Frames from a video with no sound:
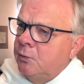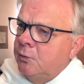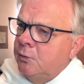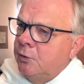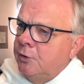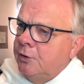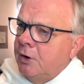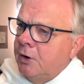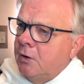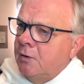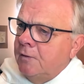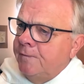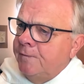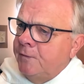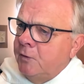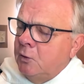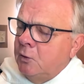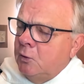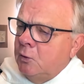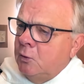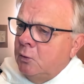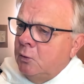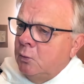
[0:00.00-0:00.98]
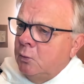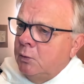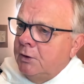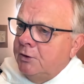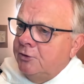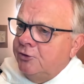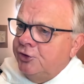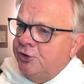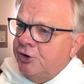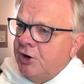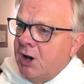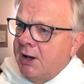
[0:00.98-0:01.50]
Rudolfo
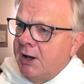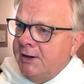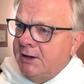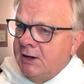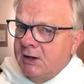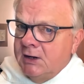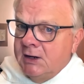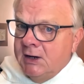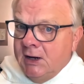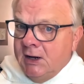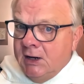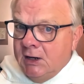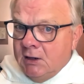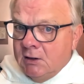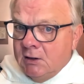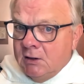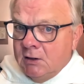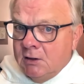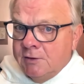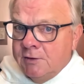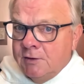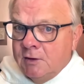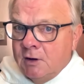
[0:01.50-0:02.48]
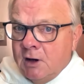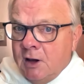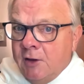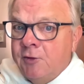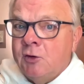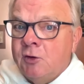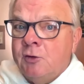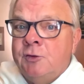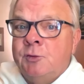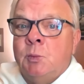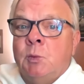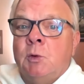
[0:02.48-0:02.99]
was shot and killed.
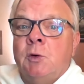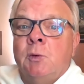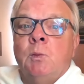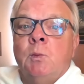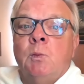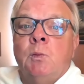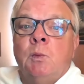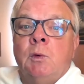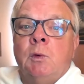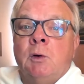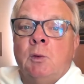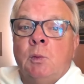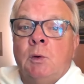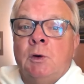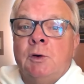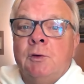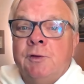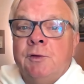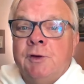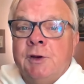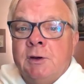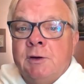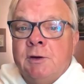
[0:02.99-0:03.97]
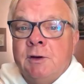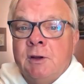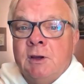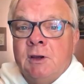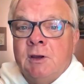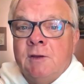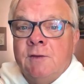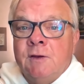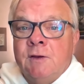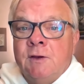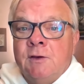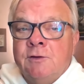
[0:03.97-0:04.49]
Others were wounded
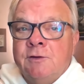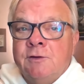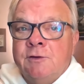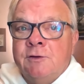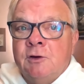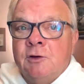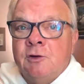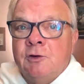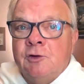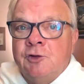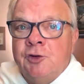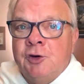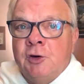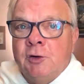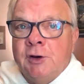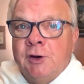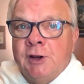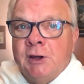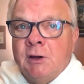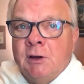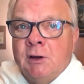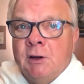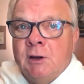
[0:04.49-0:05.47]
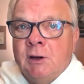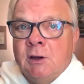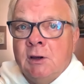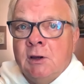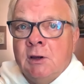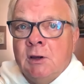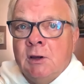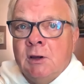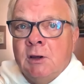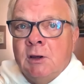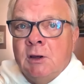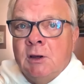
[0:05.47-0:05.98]
in this shooting.
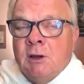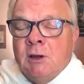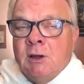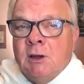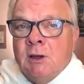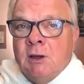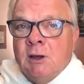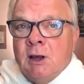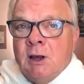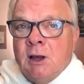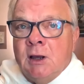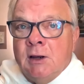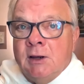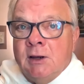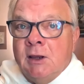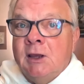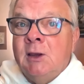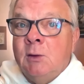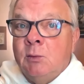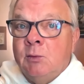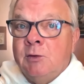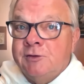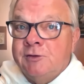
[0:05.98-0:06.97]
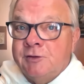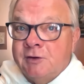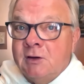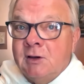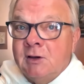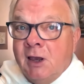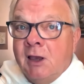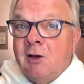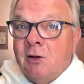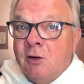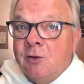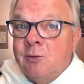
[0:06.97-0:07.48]
He was
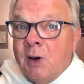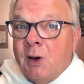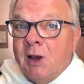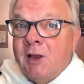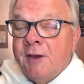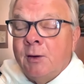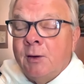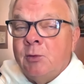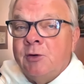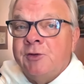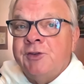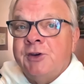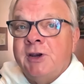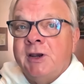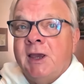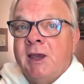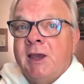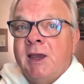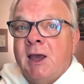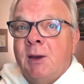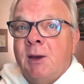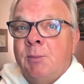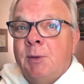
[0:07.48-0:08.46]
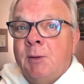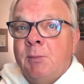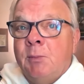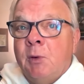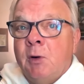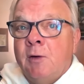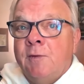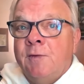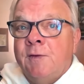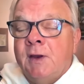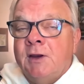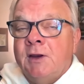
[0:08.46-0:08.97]
killed while they were singing "Happy
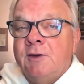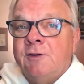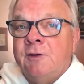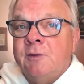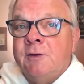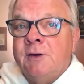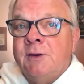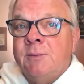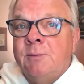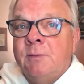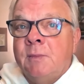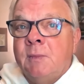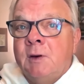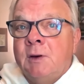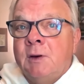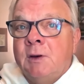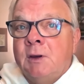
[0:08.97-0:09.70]
Birthday" to him.